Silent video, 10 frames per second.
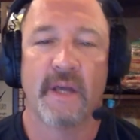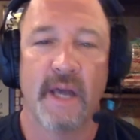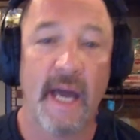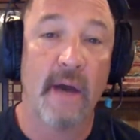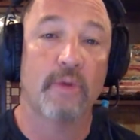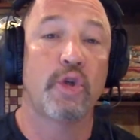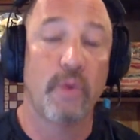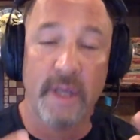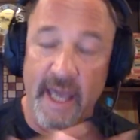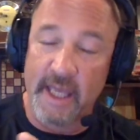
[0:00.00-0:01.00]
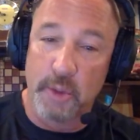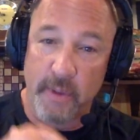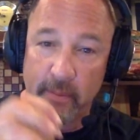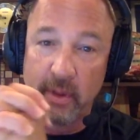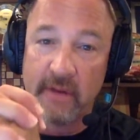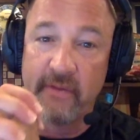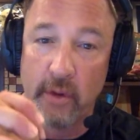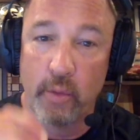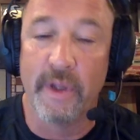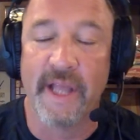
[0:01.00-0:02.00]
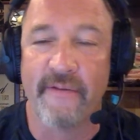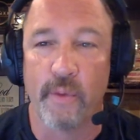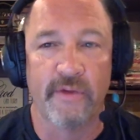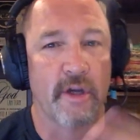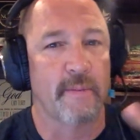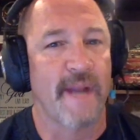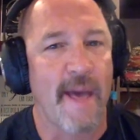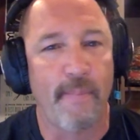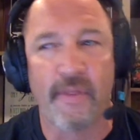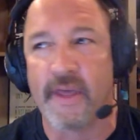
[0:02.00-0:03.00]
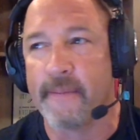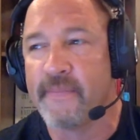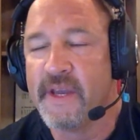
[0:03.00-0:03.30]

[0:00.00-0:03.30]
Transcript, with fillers: how to engage people at a very real level. We talked about empathy.